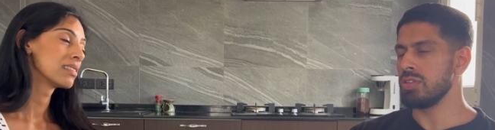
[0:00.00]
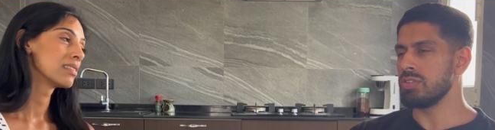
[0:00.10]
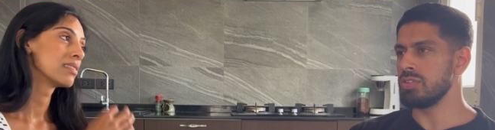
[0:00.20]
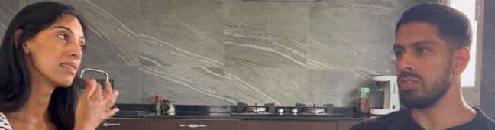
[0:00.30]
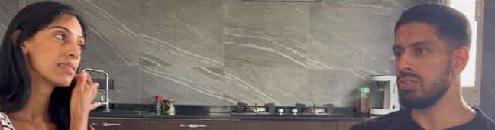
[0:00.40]

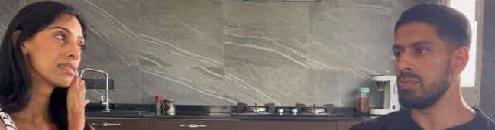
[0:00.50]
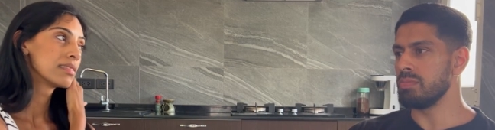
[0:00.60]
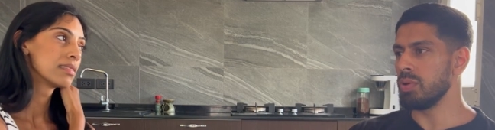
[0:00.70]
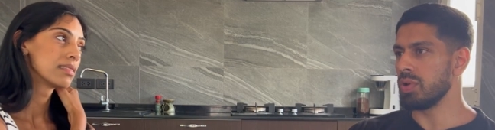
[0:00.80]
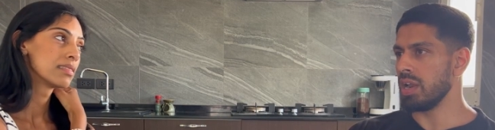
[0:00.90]
Speaker 1: to
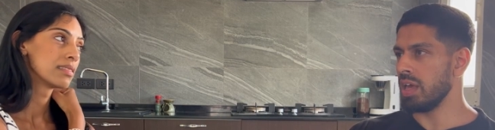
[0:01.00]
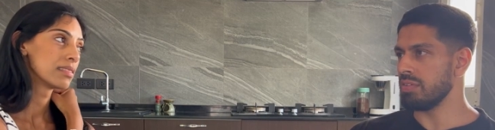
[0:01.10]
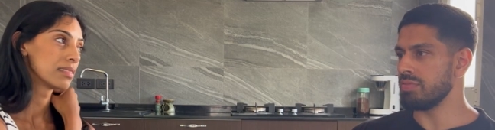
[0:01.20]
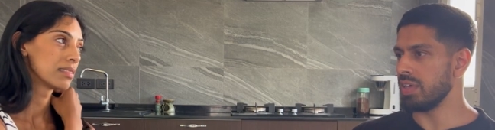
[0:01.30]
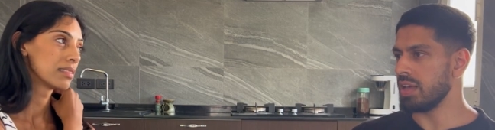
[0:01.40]
build a
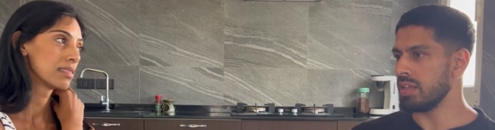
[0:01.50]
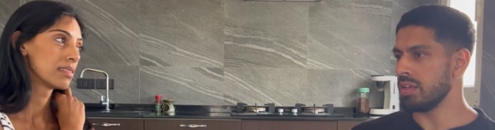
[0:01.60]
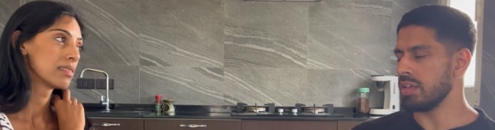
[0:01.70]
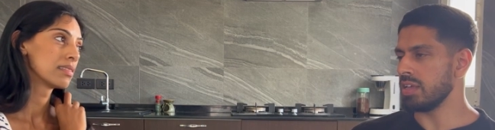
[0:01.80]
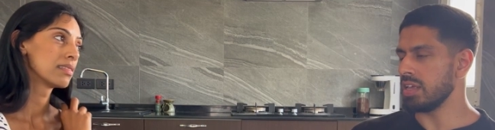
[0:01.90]
life
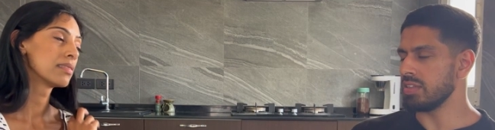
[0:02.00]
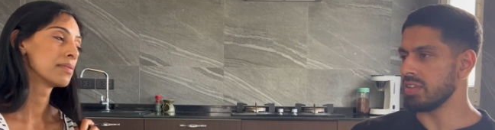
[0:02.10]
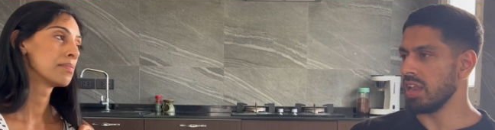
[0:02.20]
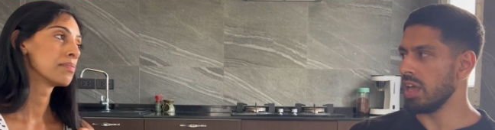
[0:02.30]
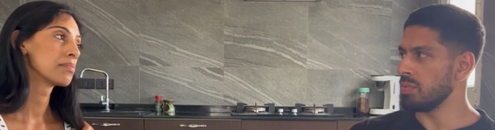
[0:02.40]
that is
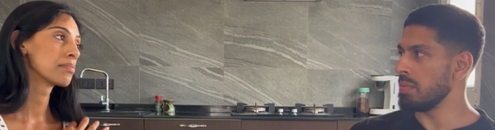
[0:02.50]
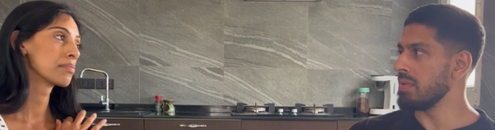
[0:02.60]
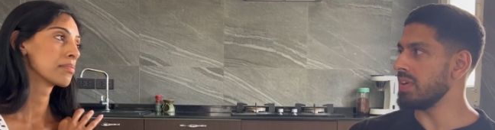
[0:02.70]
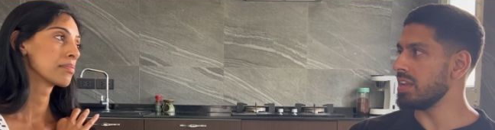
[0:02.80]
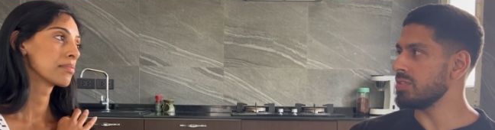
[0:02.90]
in line with my
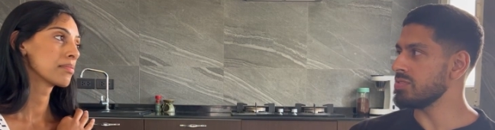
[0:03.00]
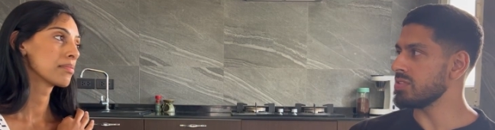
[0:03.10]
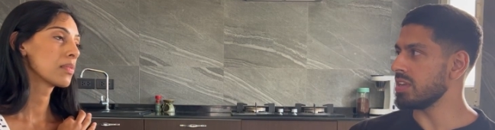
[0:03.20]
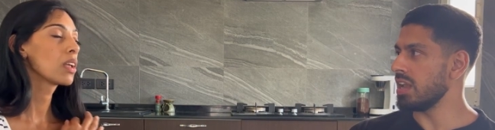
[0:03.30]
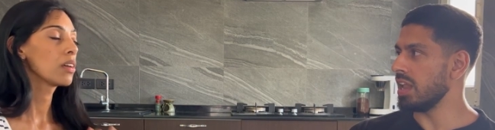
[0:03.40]

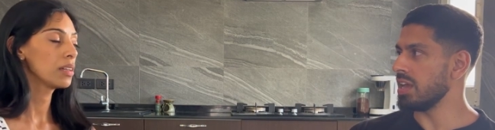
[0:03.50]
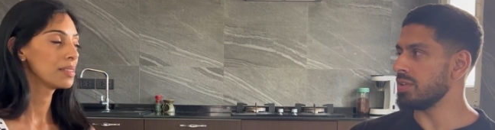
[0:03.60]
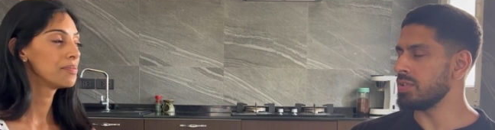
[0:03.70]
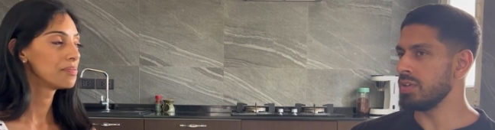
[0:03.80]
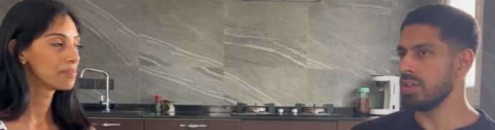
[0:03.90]
values and
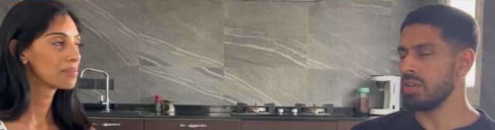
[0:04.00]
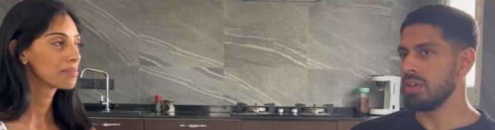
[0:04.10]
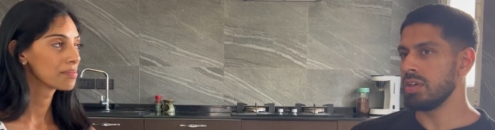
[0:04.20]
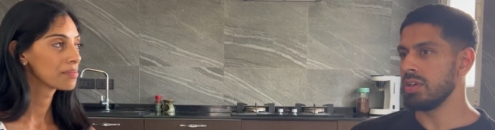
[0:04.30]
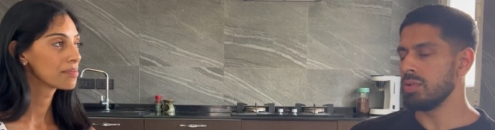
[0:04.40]
aligned
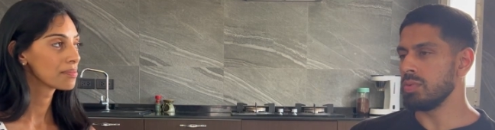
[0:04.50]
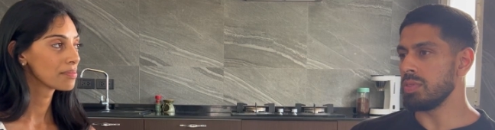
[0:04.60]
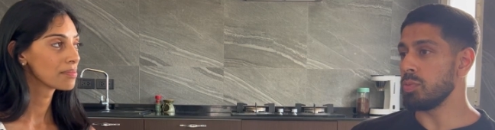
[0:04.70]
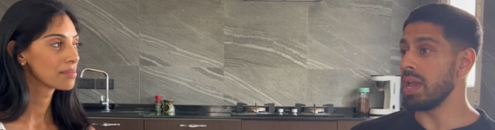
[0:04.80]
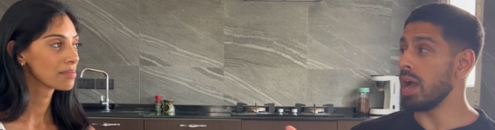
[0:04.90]
with
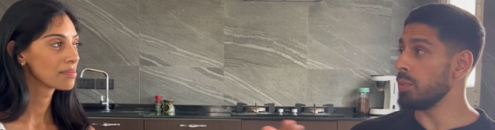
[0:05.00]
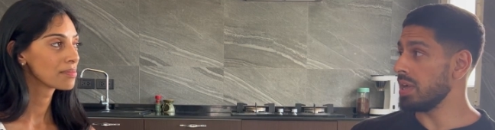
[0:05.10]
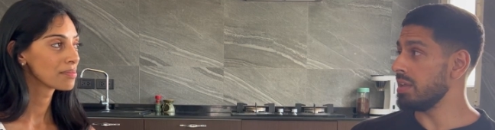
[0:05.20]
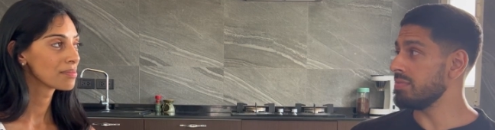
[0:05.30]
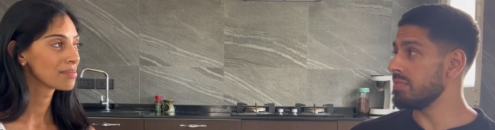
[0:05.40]
the way I want
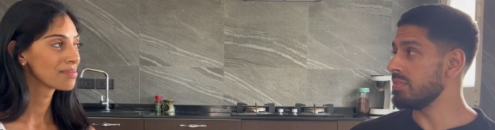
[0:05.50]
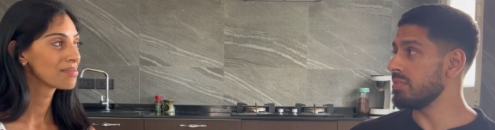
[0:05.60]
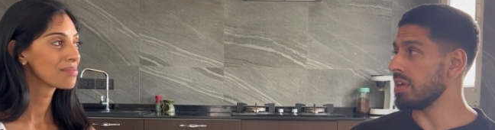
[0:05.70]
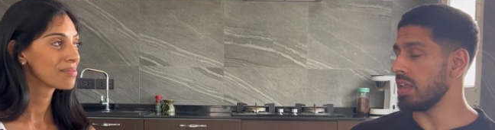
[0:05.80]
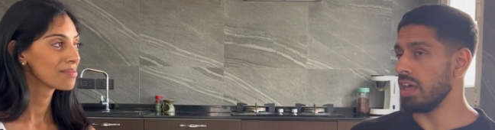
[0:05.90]
to live,
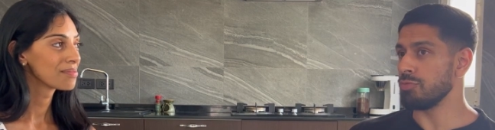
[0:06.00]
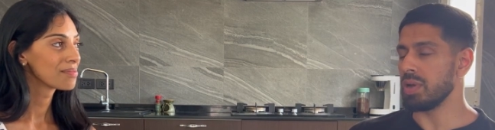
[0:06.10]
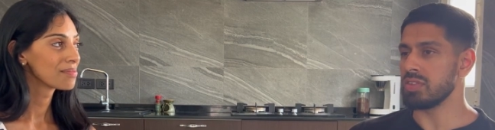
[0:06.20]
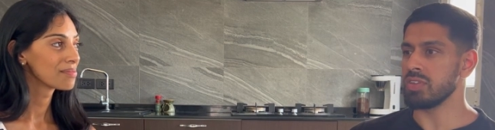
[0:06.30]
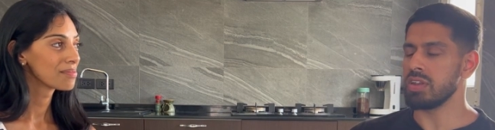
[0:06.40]
like a life
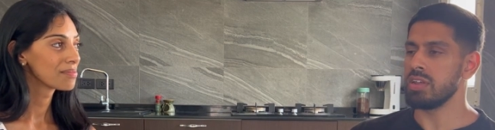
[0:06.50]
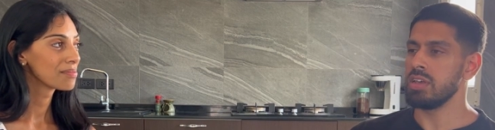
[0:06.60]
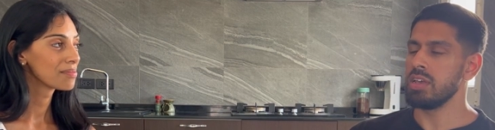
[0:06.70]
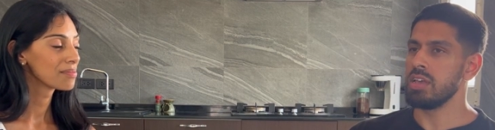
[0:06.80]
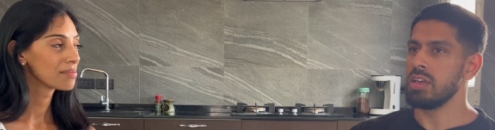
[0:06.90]
by design.
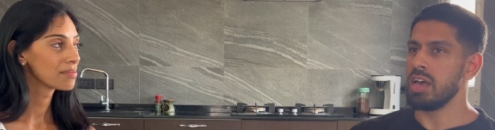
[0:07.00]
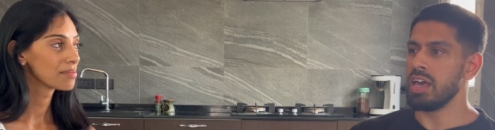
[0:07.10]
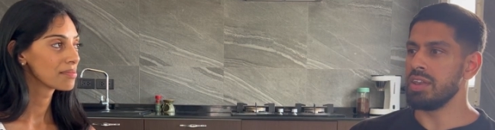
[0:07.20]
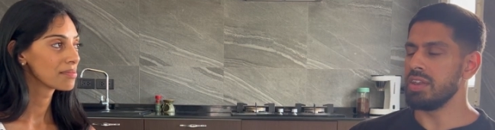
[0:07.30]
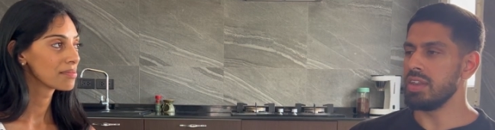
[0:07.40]

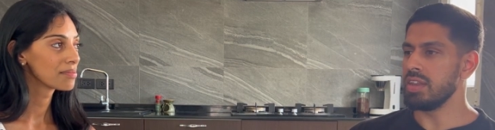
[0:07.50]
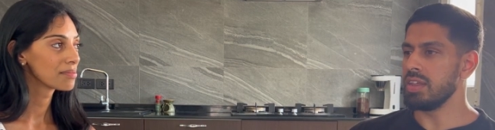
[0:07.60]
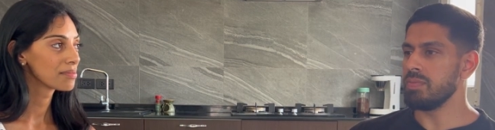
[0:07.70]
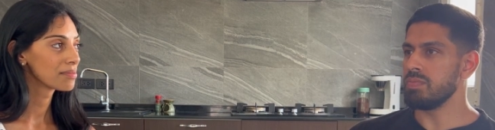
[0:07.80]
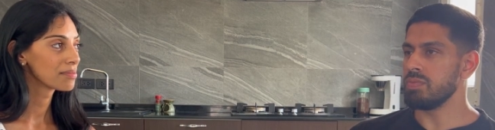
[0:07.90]
And
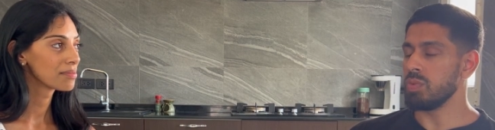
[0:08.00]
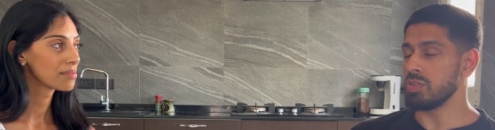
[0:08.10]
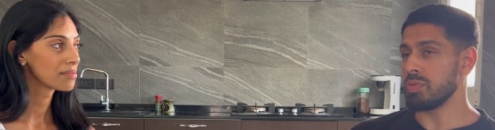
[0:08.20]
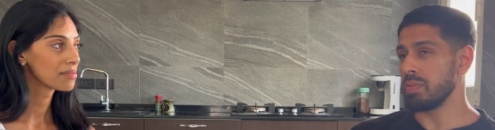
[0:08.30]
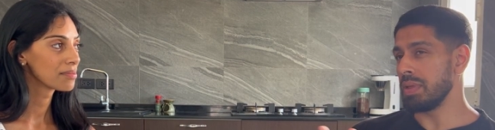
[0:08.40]
well,
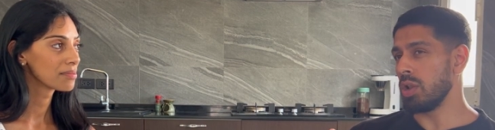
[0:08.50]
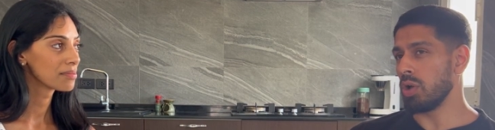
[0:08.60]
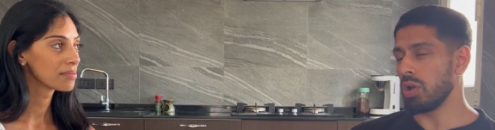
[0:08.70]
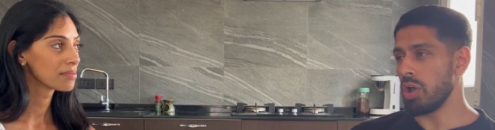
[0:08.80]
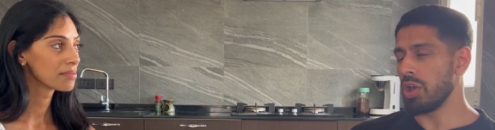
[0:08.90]
it's probably been
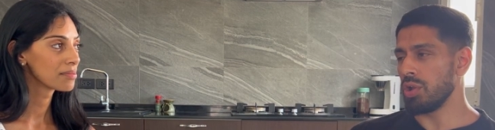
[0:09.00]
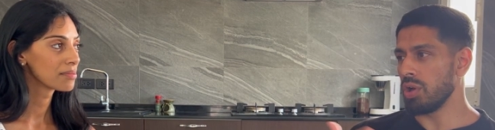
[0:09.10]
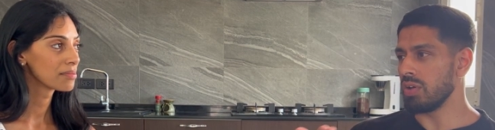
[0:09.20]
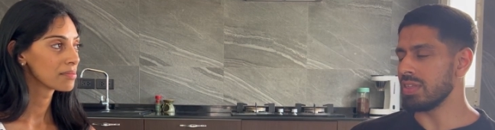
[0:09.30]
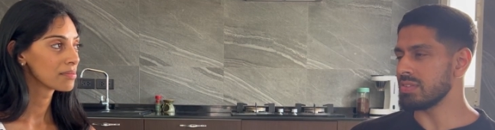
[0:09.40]
long, going on
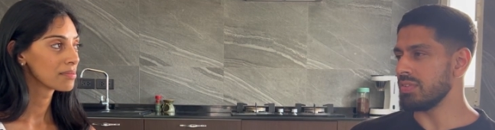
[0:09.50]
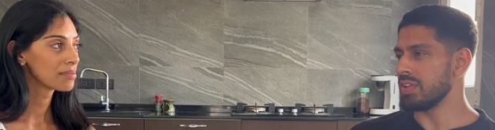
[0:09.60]
longer than seven